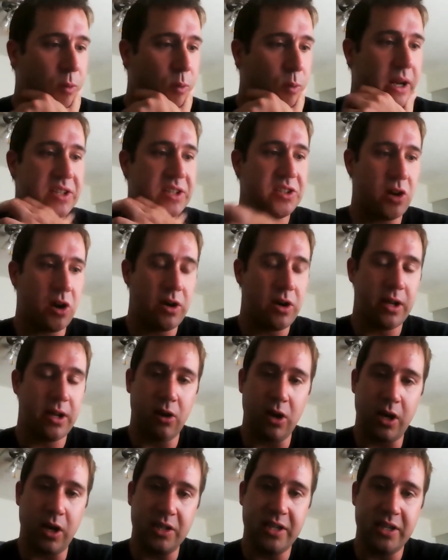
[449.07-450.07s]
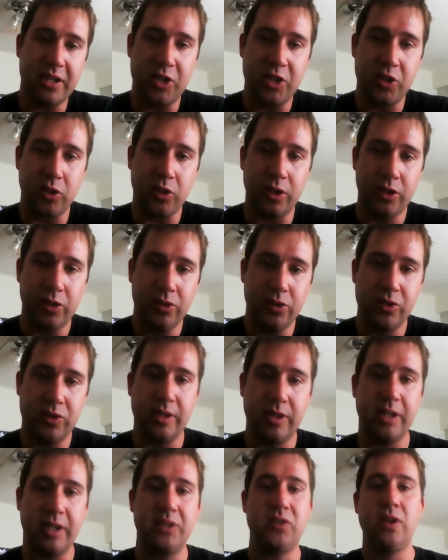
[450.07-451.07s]
when I started Architectural
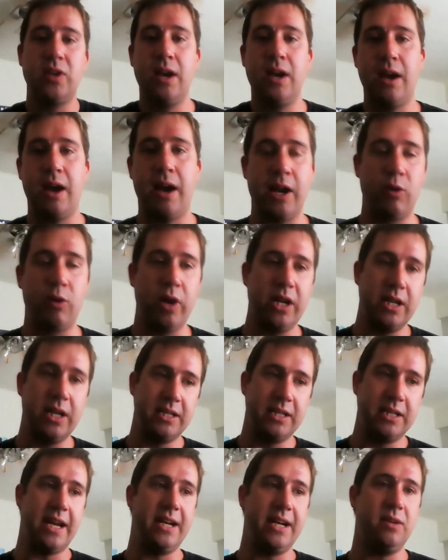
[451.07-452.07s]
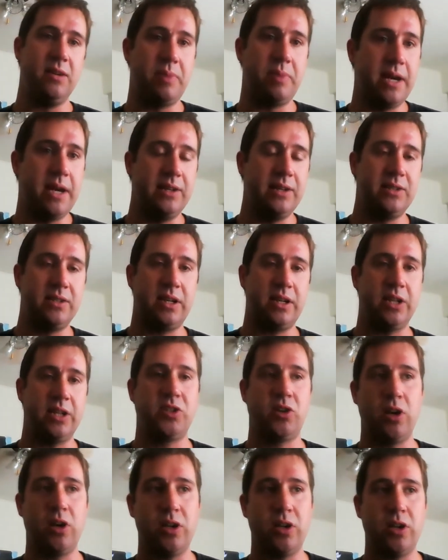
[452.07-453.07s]
Acoustics, I created a database and I
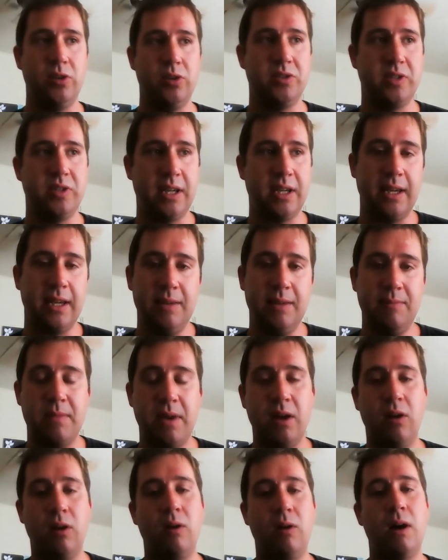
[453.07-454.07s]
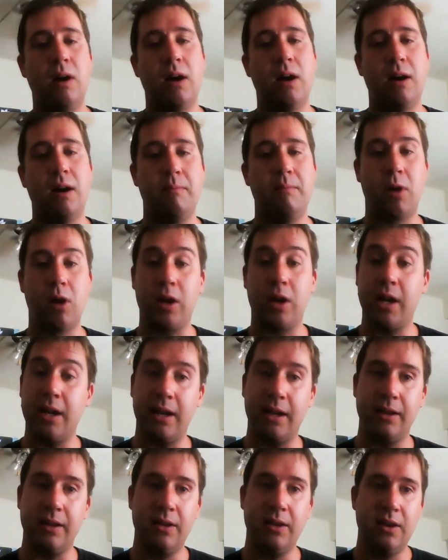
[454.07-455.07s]
started using email
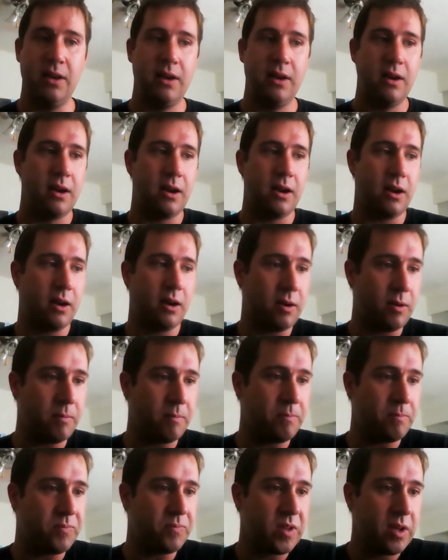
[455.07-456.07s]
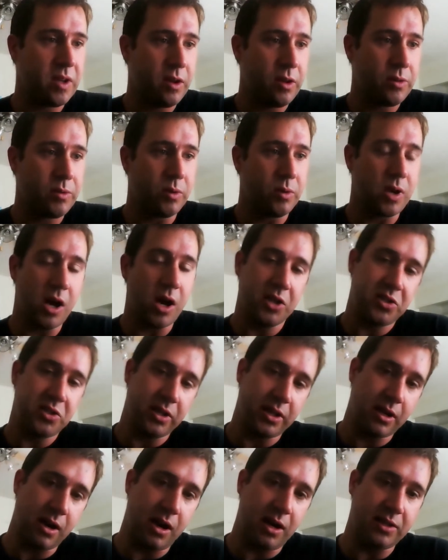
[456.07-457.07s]
marketing through
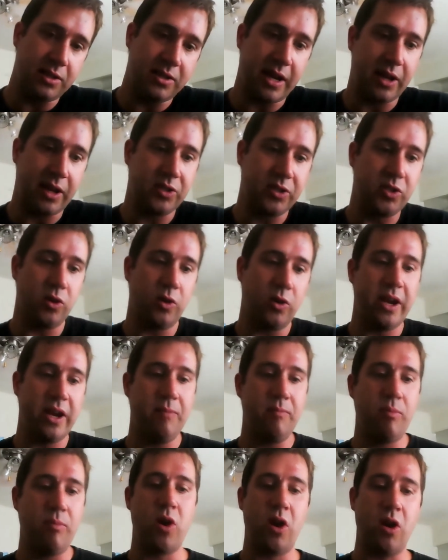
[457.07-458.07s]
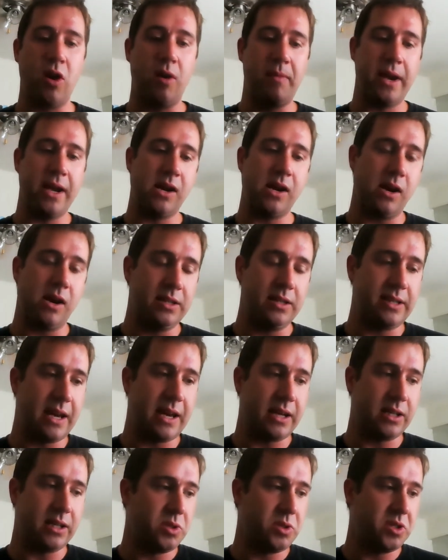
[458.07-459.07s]
Constant Contact. So I imported all my
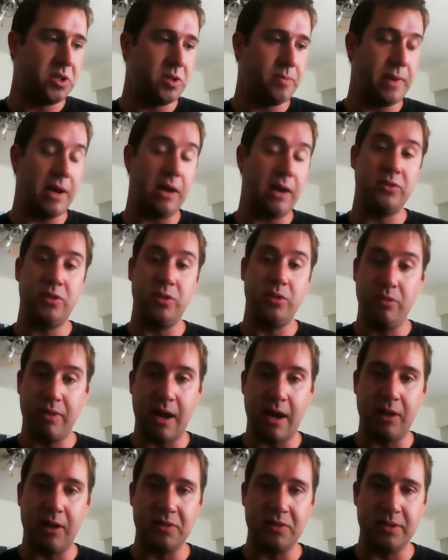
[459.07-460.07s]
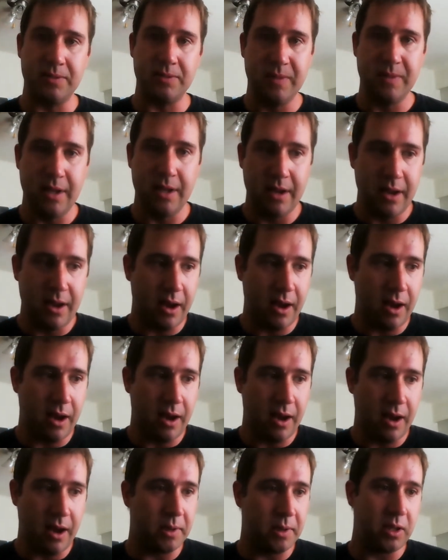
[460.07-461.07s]
contacts, which is about 2,000,
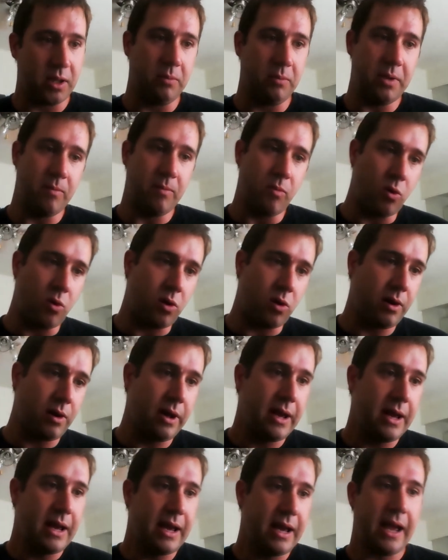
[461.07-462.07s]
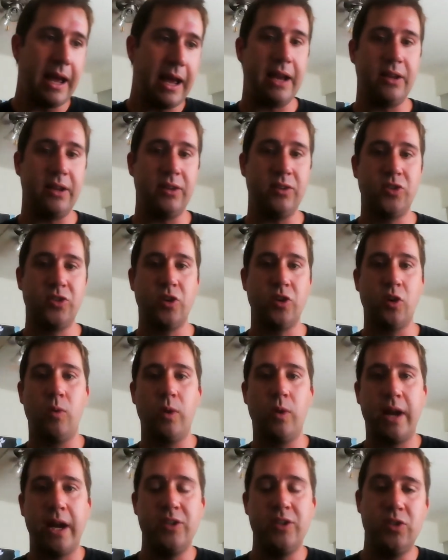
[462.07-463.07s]
a little bit more. And so
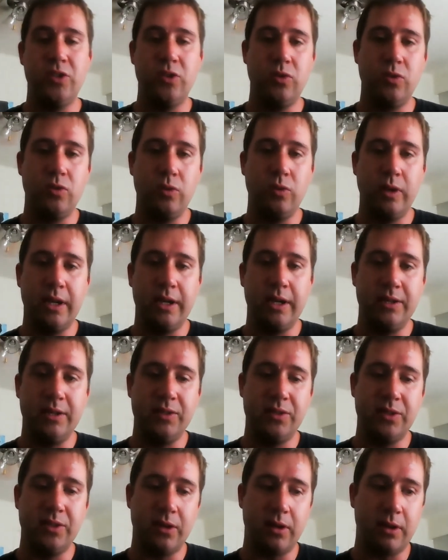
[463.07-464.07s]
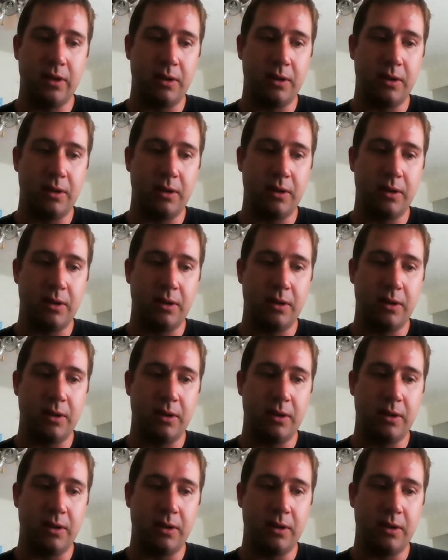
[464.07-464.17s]
what I do is